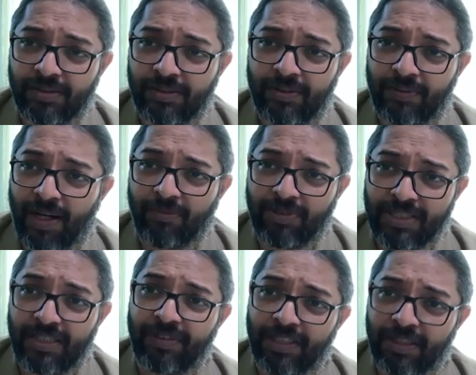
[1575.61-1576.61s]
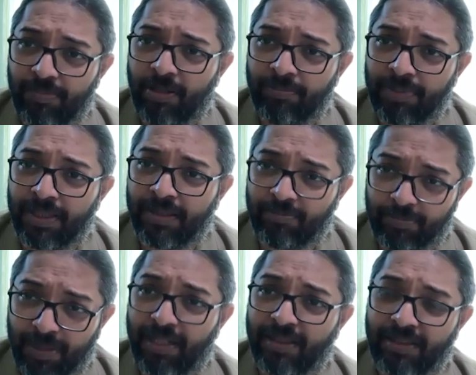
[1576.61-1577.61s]
You know, I was living in Bombay
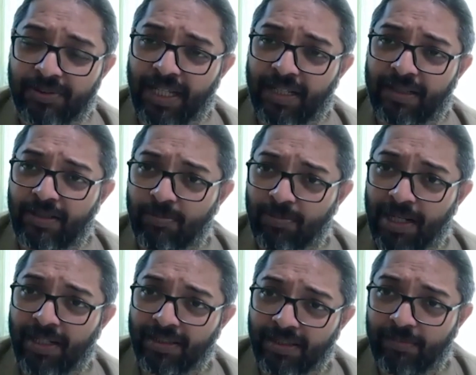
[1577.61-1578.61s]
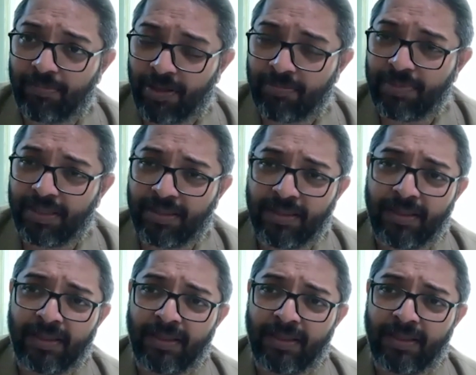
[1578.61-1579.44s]
prior to that, in Dubai, and then Bombay.